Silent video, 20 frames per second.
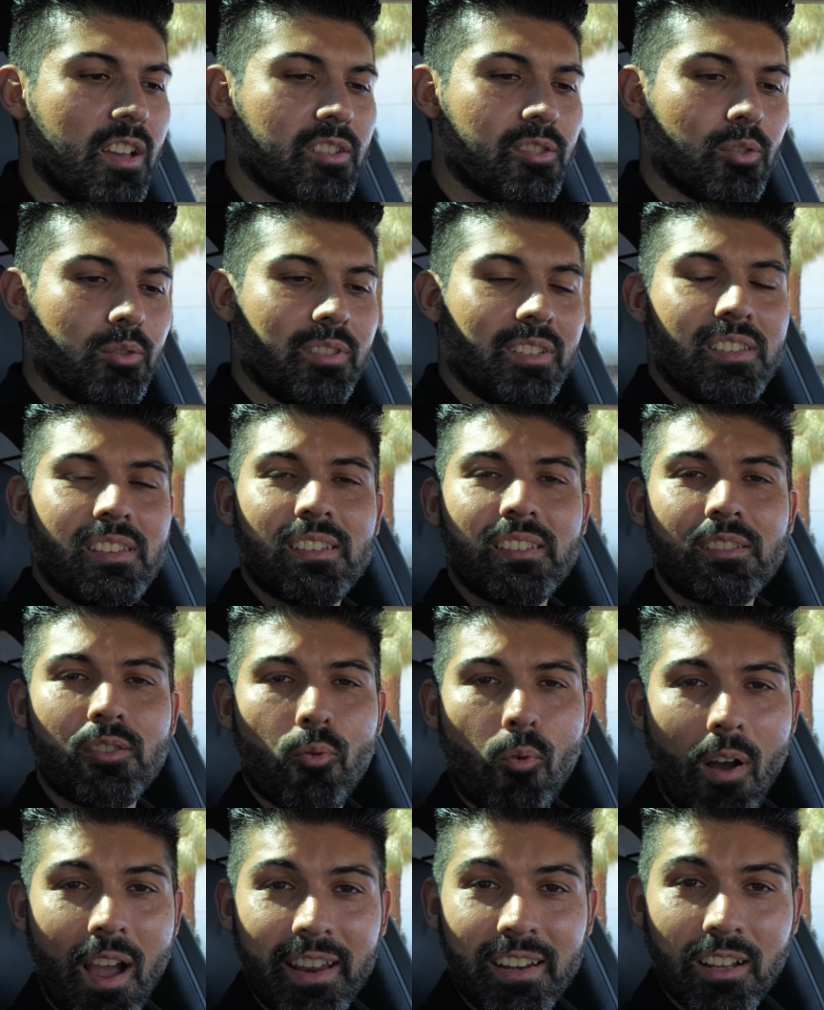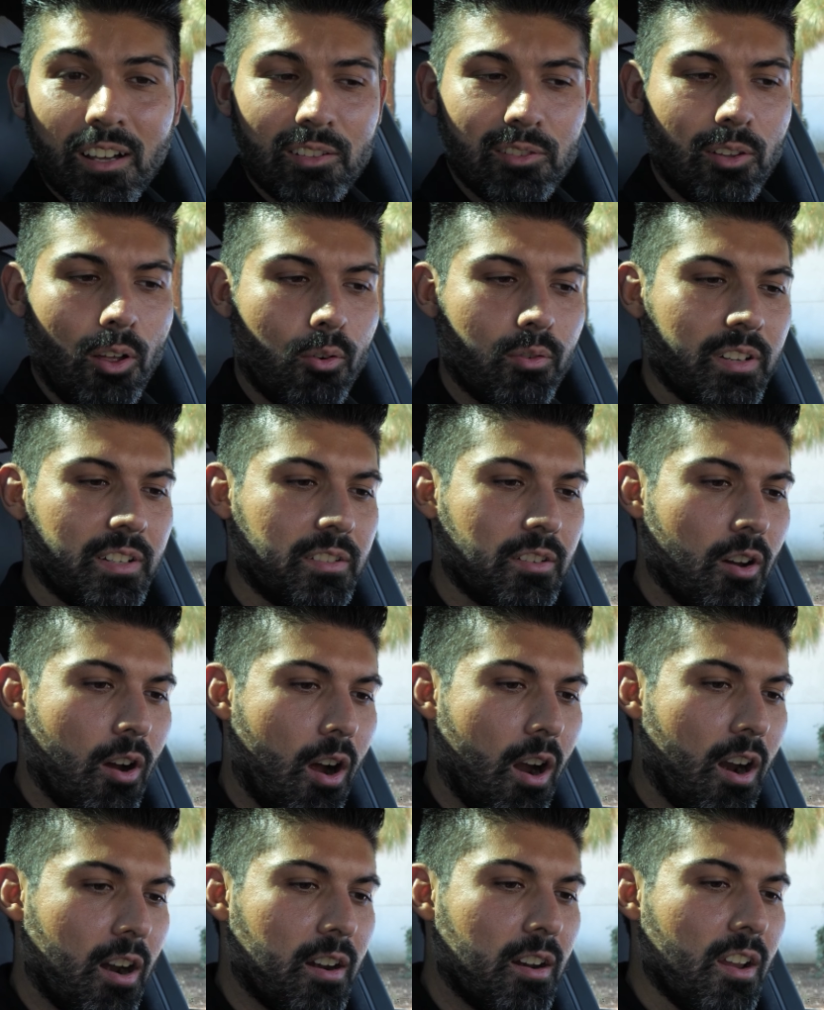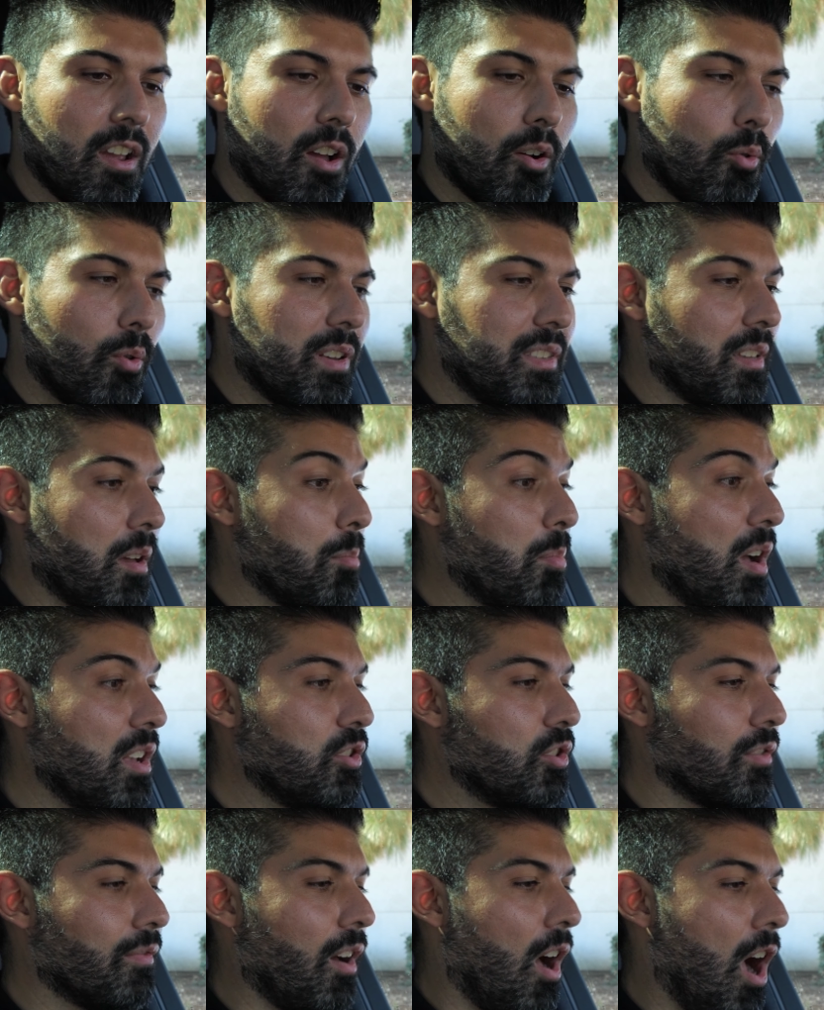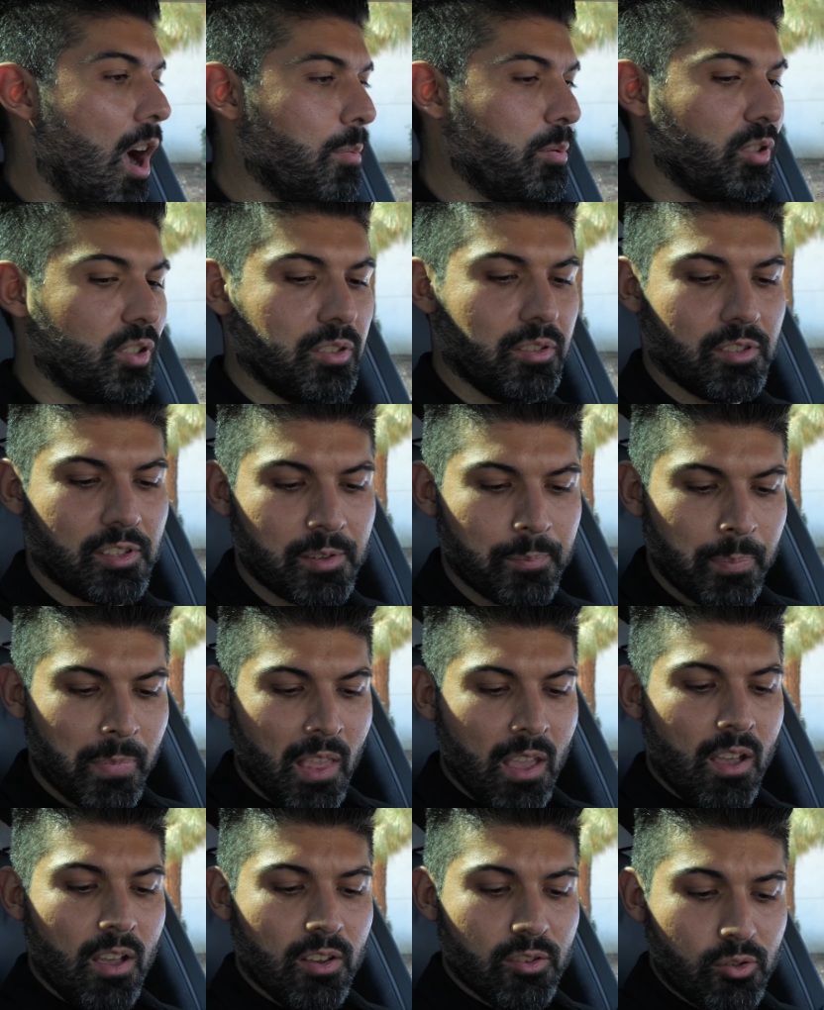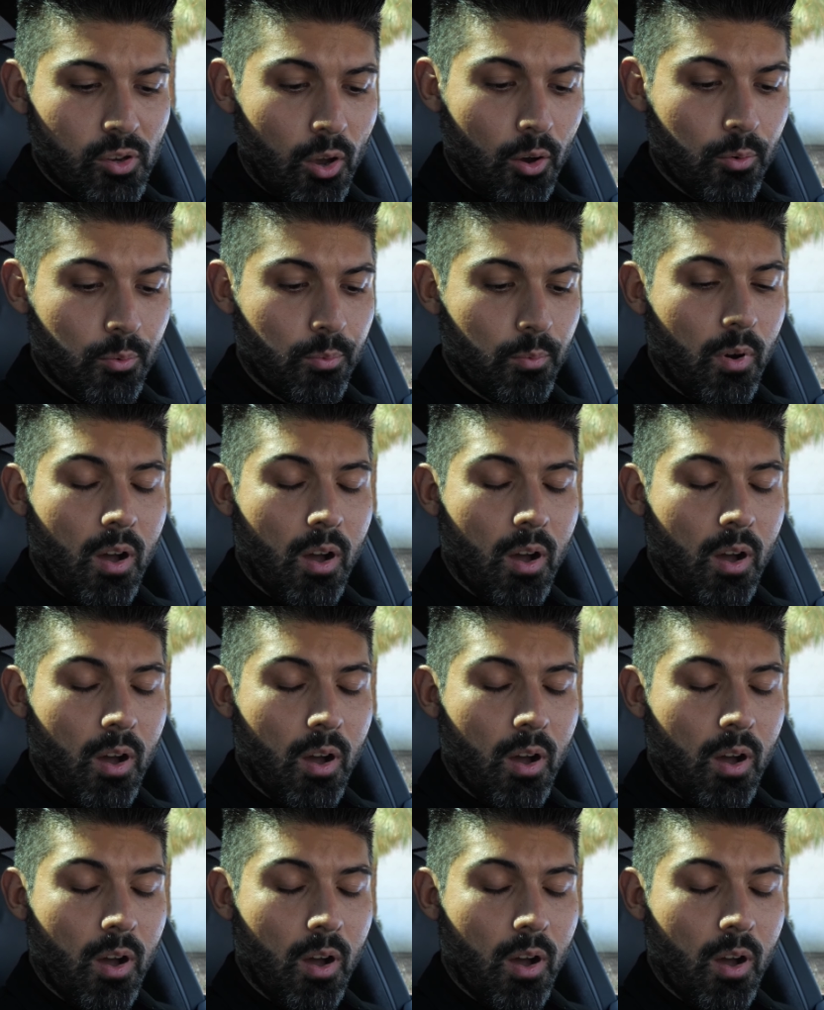So this is quite a loaded car with a bunch of options. So